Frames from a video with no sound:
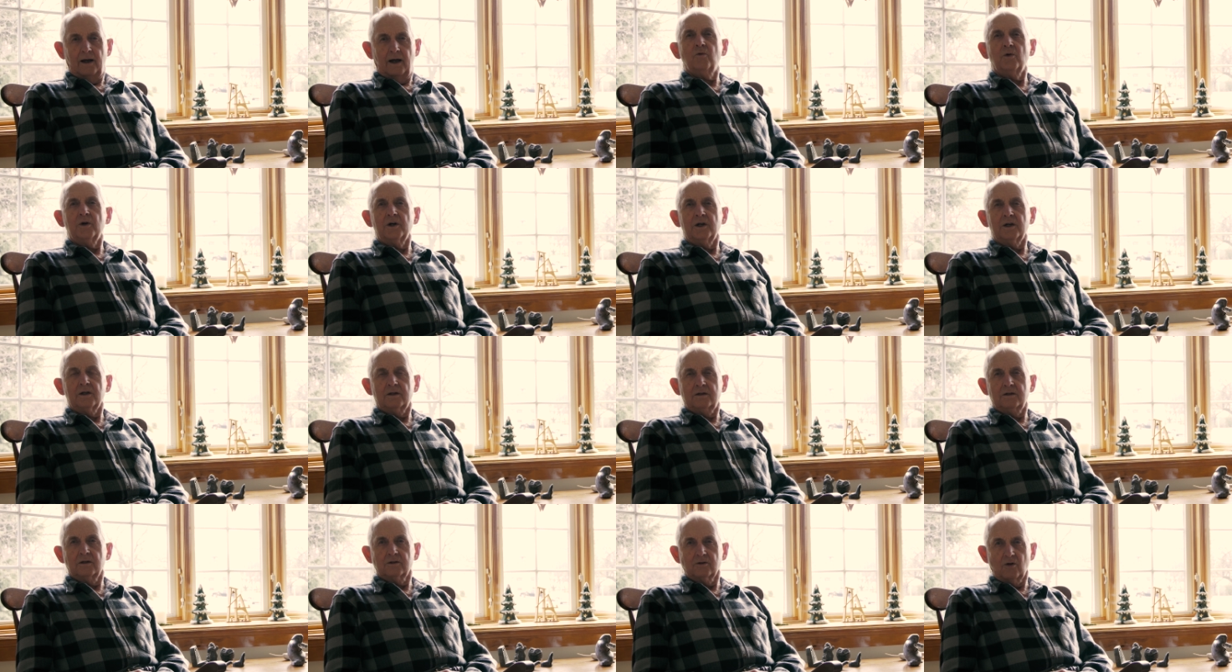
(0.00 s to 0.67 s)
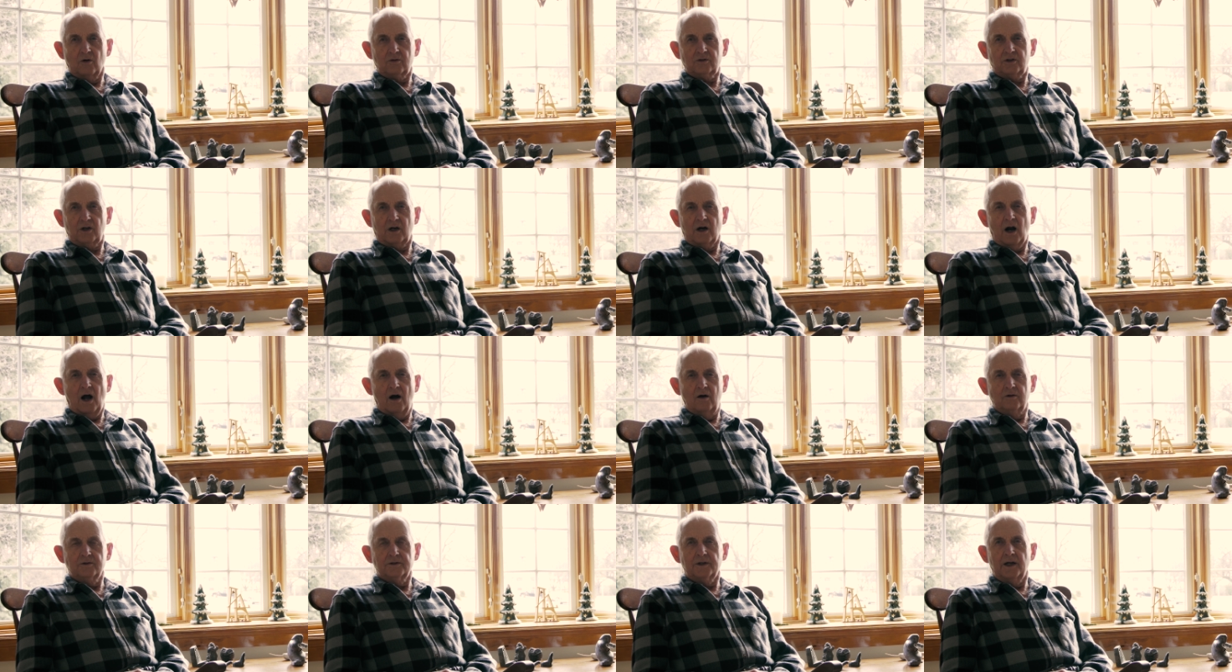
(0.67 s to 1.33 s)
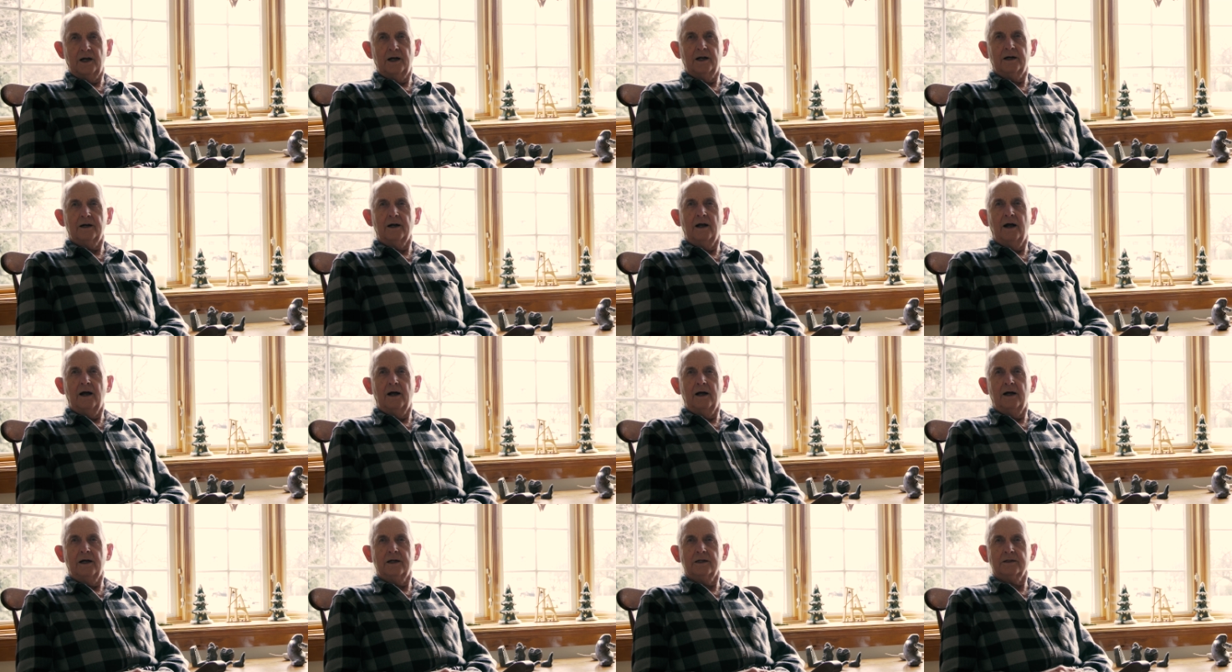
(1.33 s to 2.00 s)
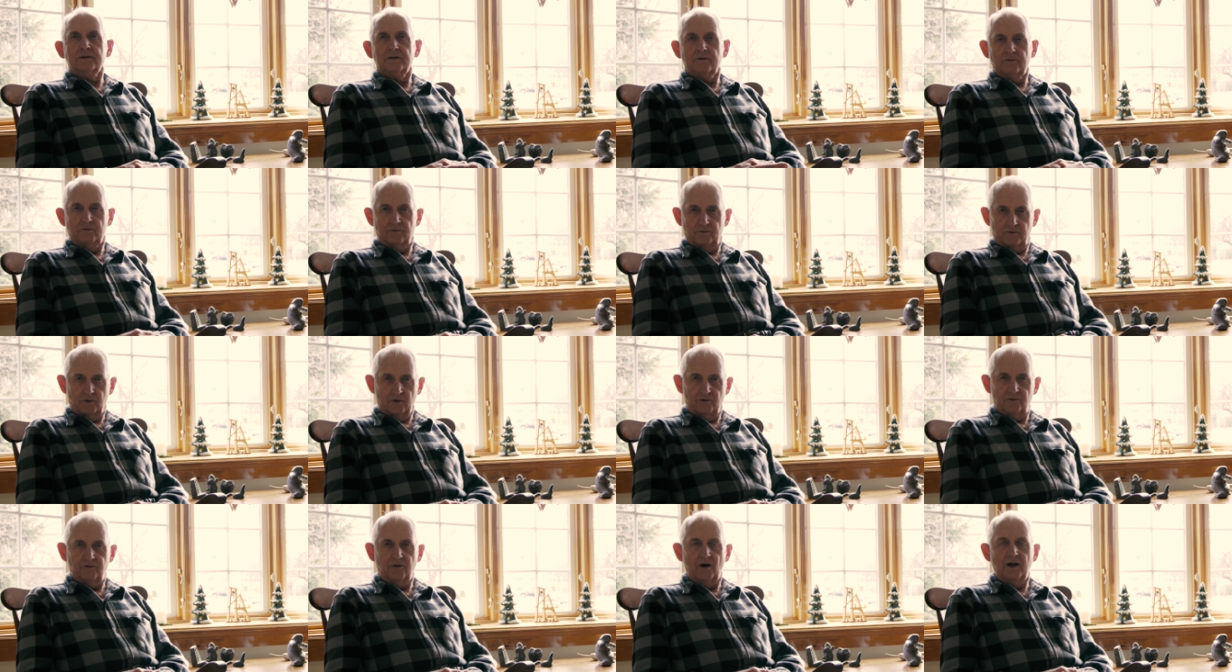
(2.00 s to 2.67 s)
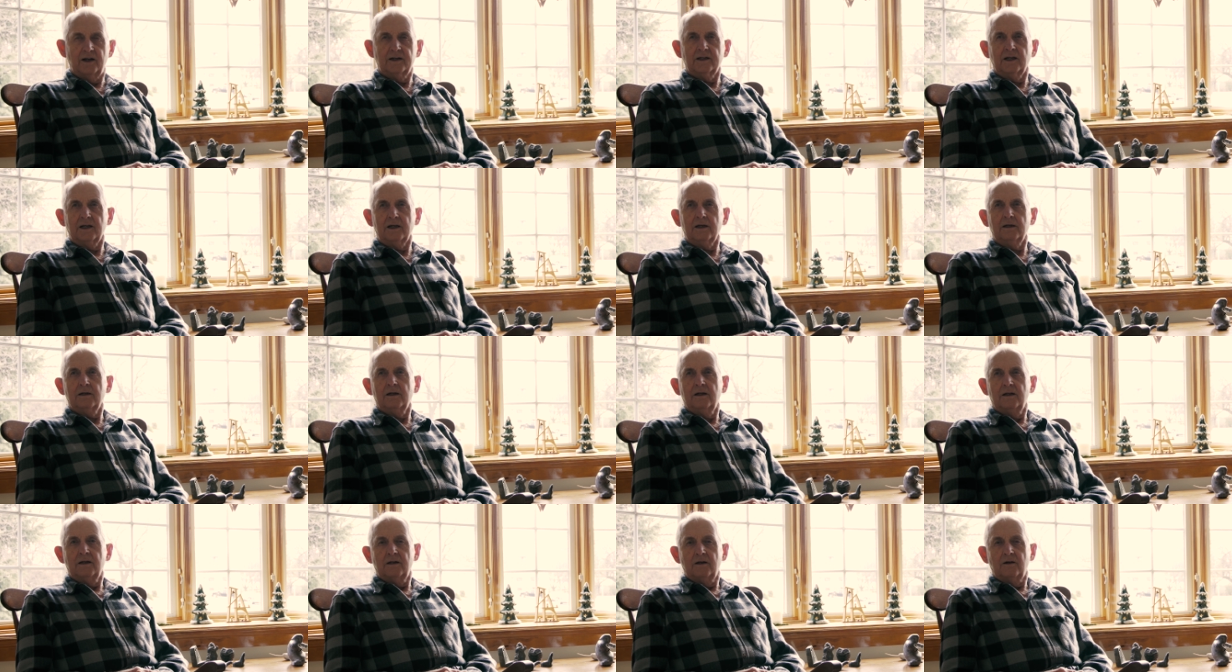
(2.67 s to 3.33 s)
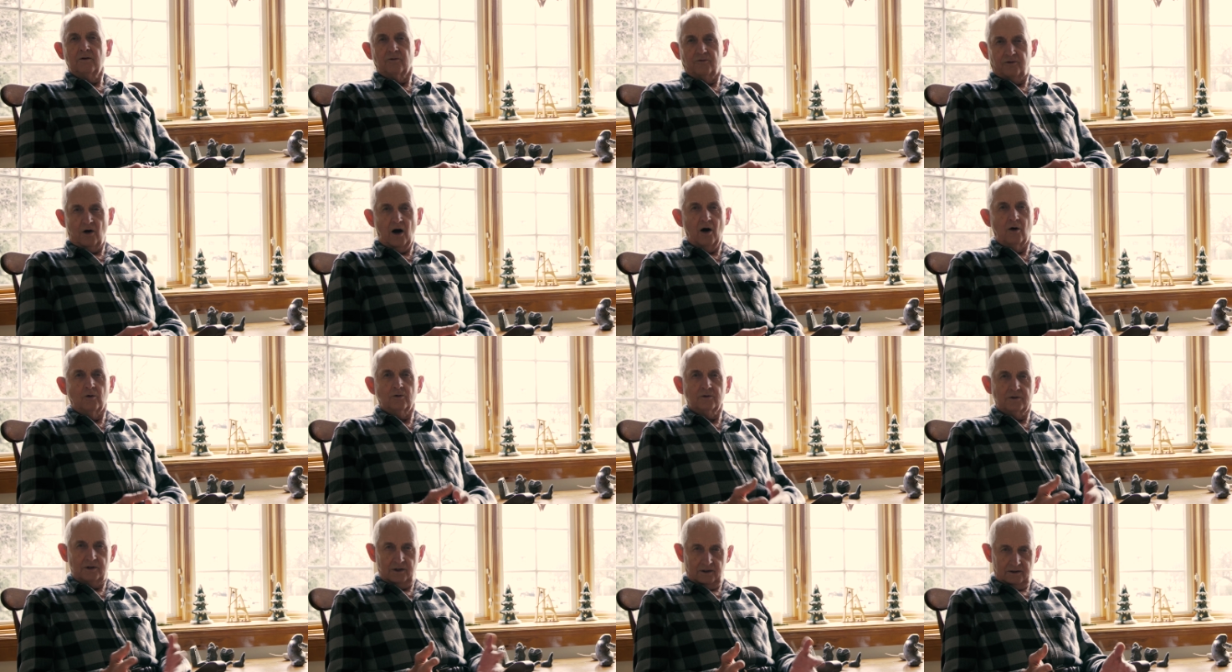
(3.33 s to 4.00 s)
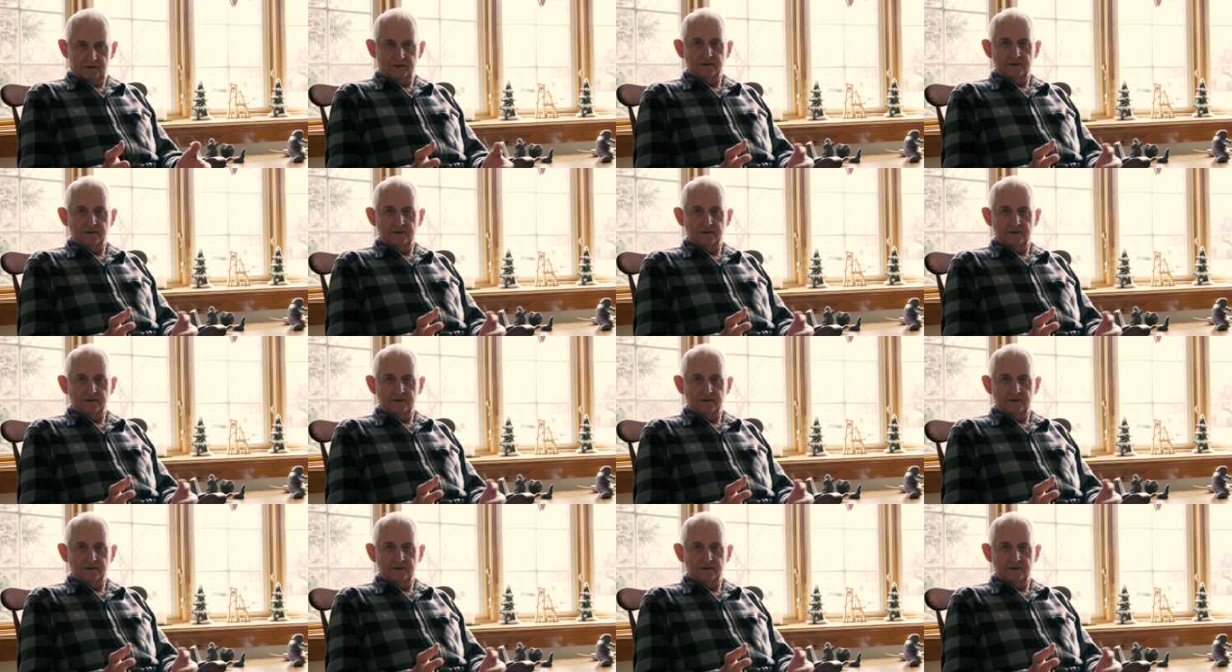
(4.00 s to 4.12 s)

We looked around there and we finally found